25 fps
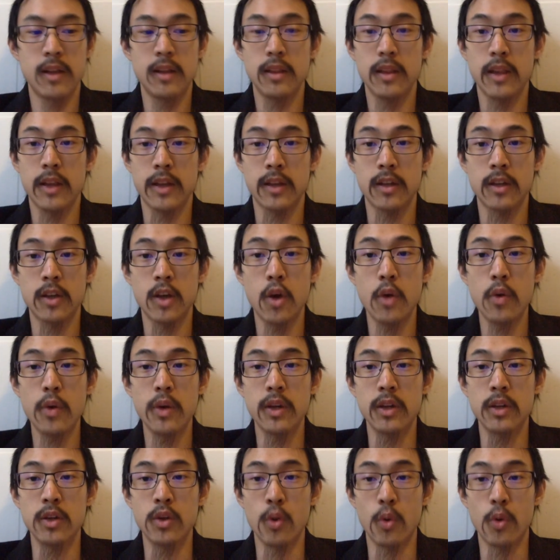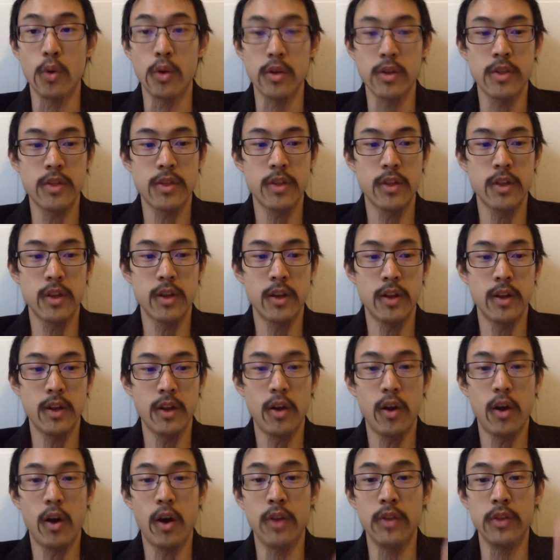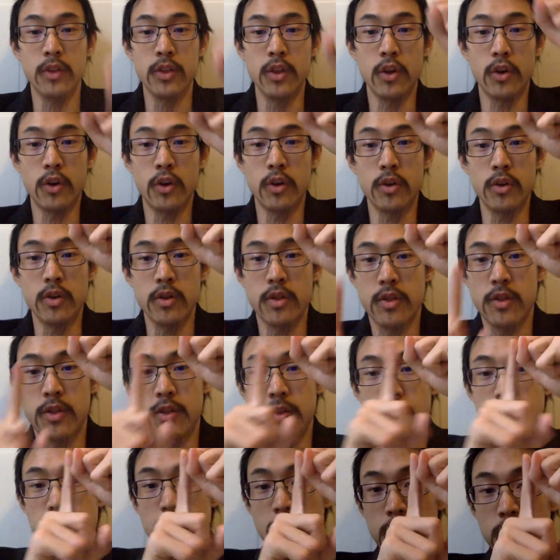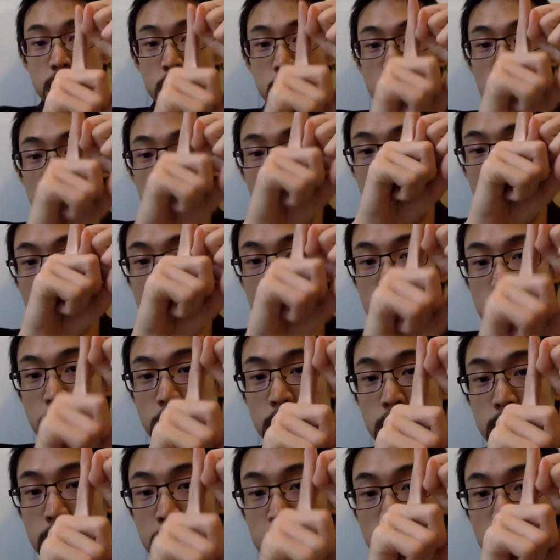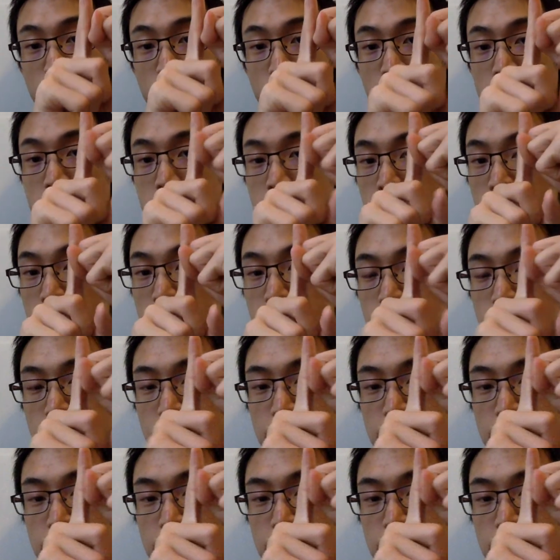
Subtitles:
Like going north on the Earth, if you go north from the equator,